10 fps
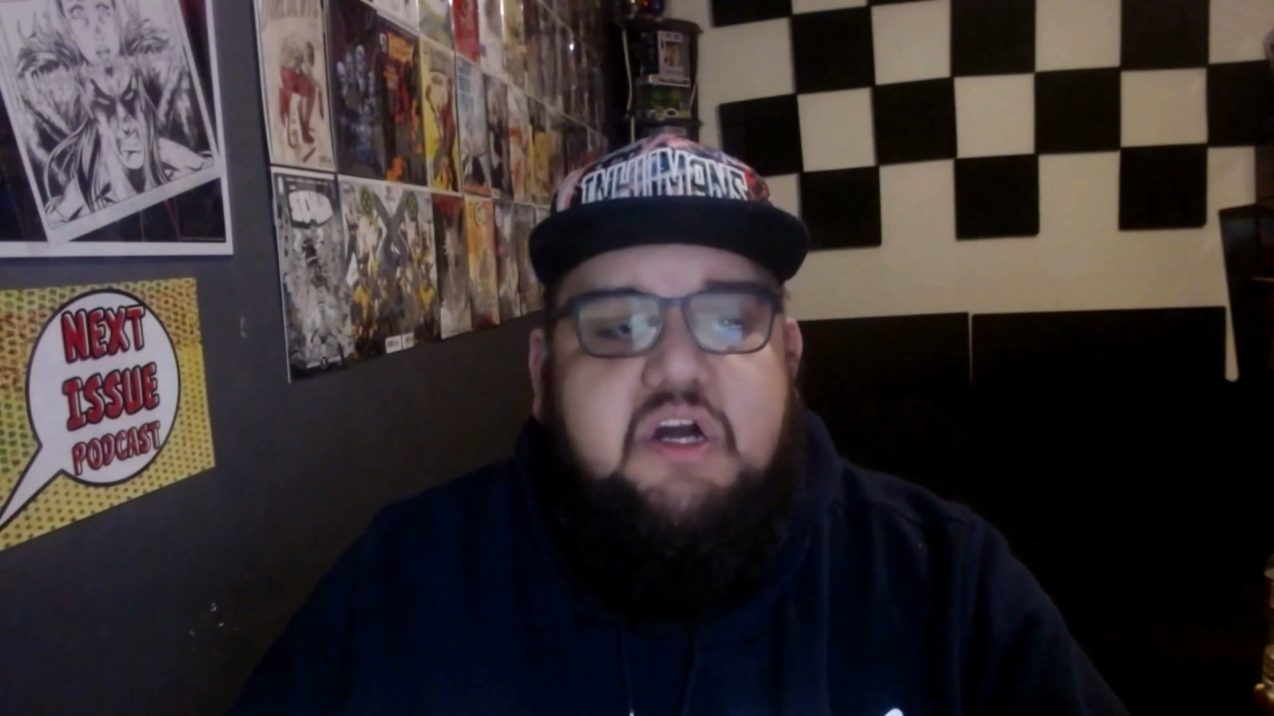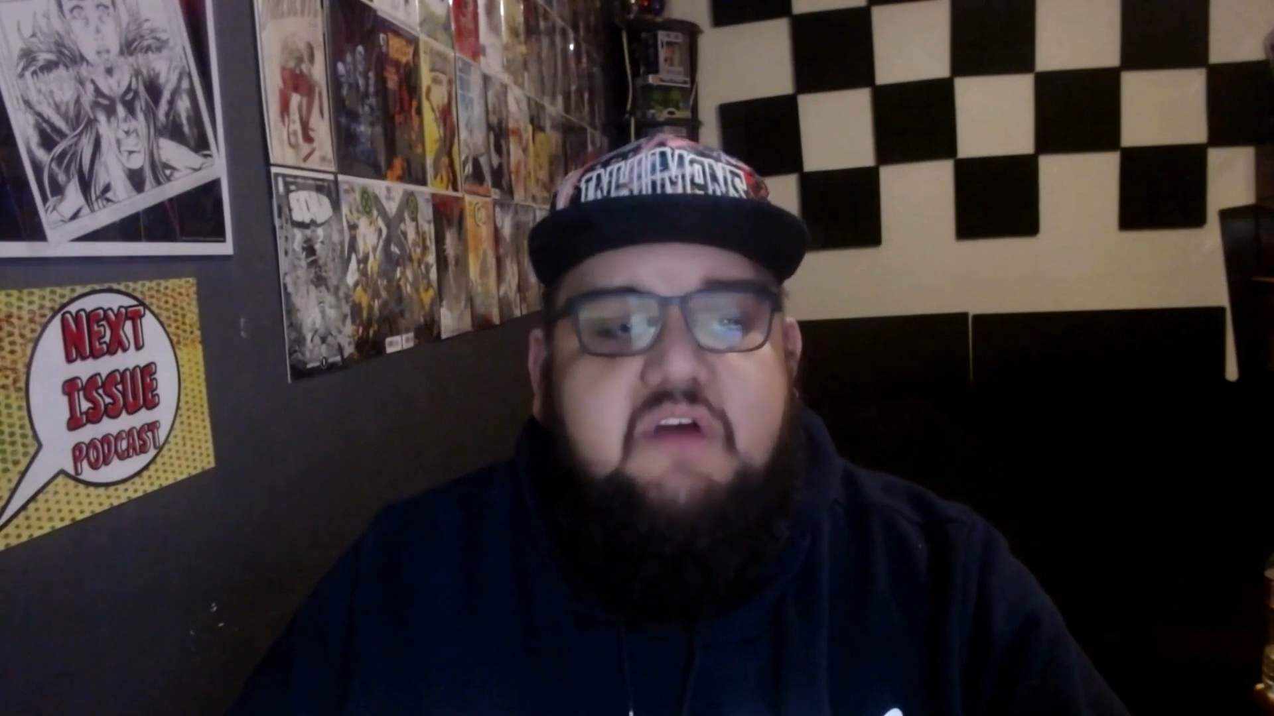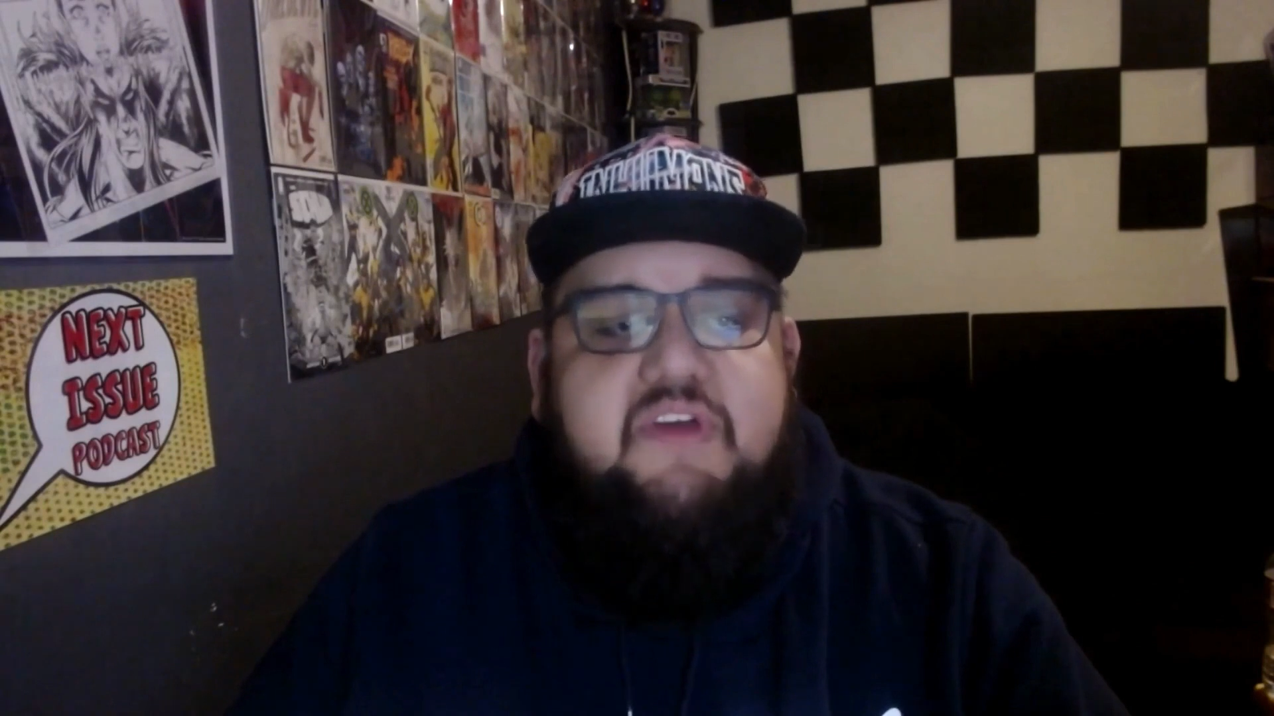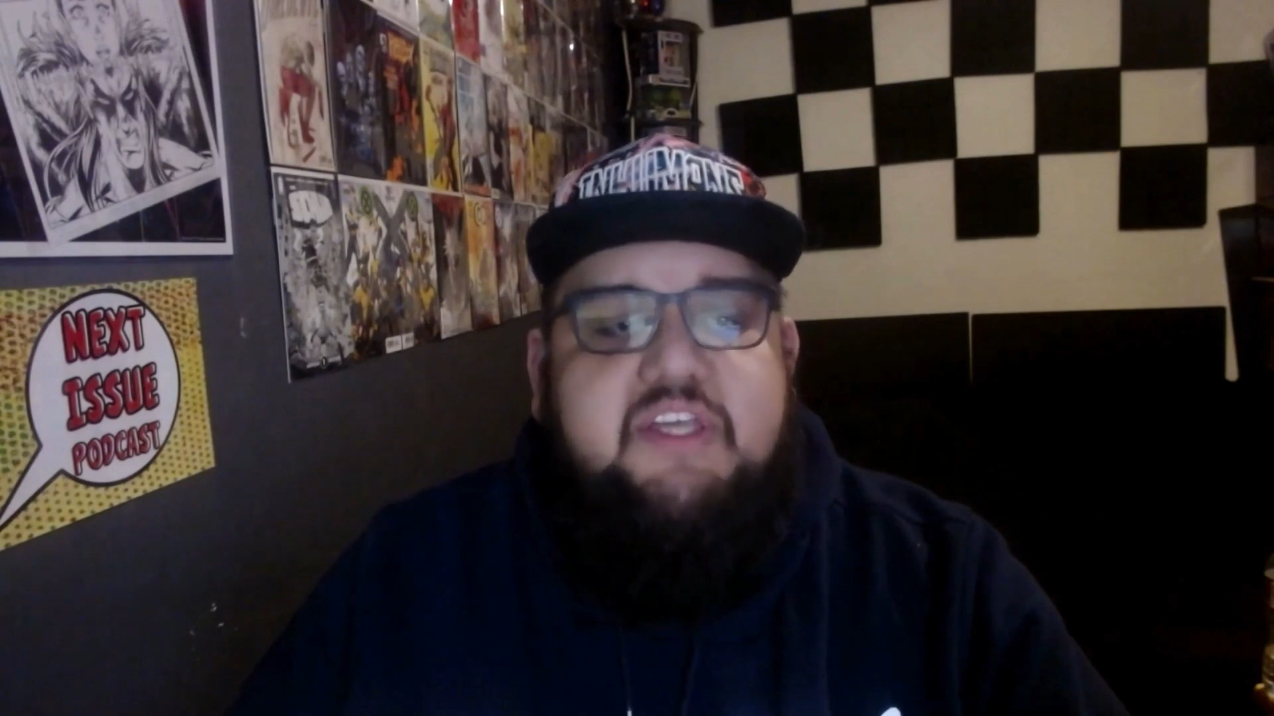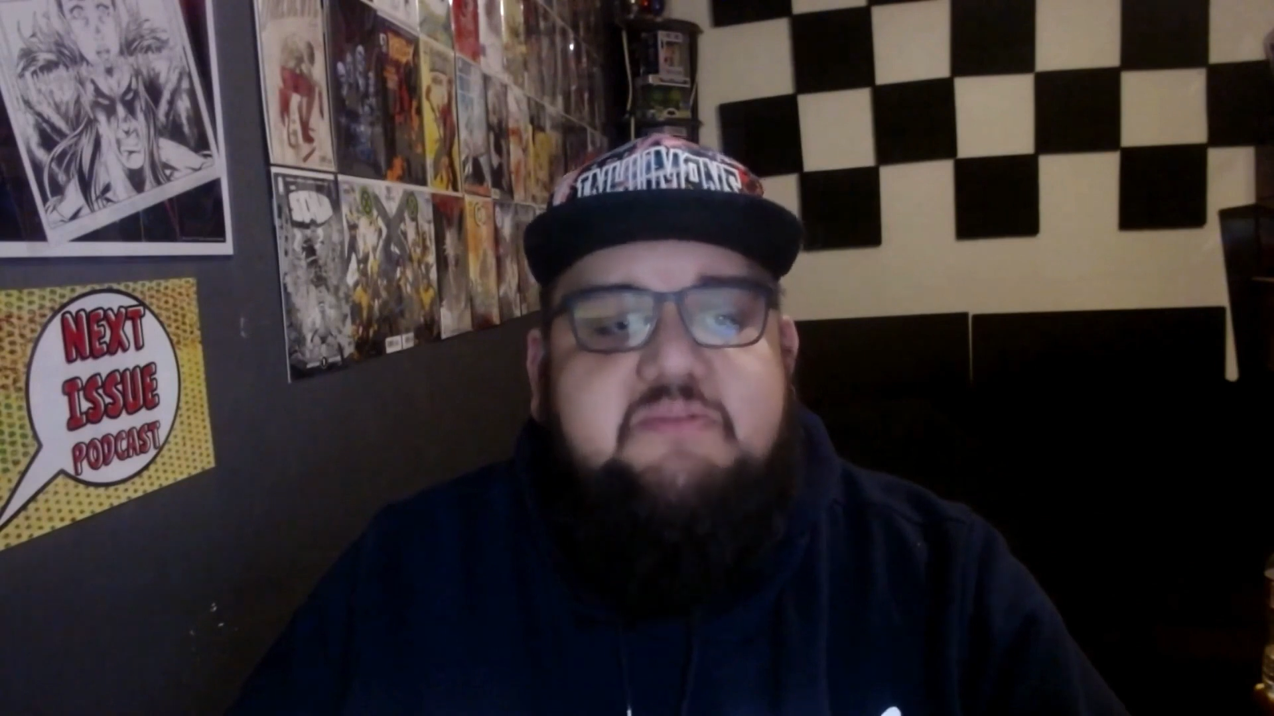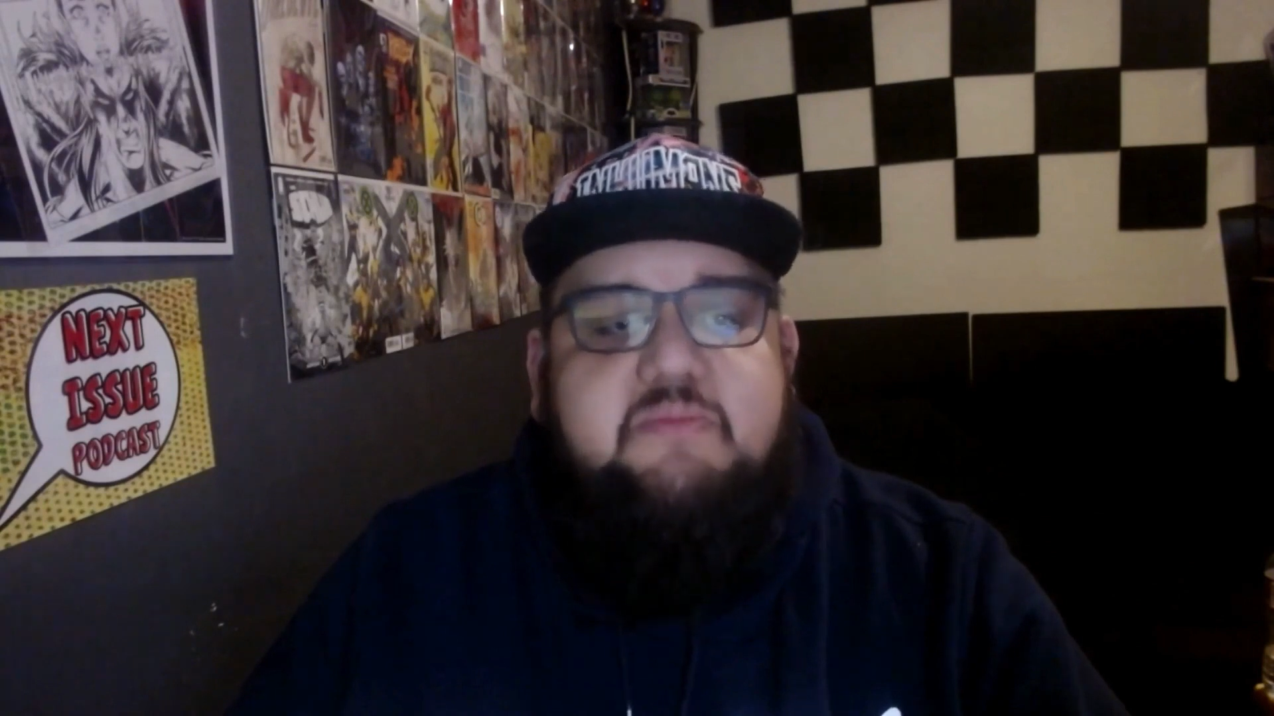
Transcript: of his